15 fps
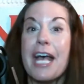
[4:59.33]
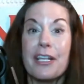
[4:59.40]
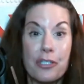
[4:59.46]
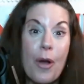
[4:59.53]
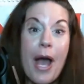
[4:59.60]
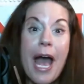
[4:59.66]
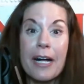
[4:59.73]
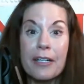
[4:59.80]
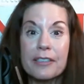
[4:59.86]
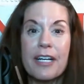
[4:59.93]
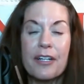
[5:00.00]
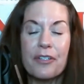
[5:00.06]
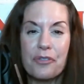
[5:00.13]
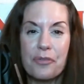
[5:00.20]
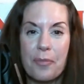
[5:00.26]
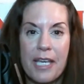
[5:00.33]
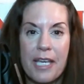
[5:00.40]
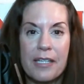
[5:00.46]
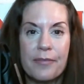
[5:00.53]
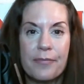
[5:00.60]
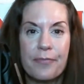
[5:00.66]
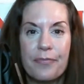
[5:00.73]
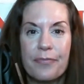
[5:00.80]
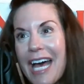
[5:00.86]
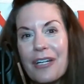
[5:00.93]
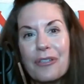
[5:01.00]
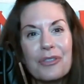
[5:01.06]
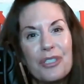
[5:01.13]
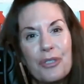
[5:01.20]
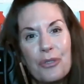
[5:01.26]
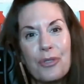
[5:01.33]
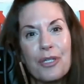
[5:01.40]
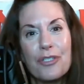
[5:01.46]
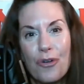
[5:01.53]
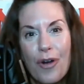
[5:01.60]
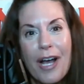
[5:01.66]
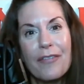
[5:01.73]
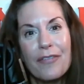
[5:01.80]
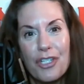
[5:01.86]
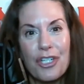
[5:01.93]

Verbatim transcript: So Al tells me, what? I don't think you can drive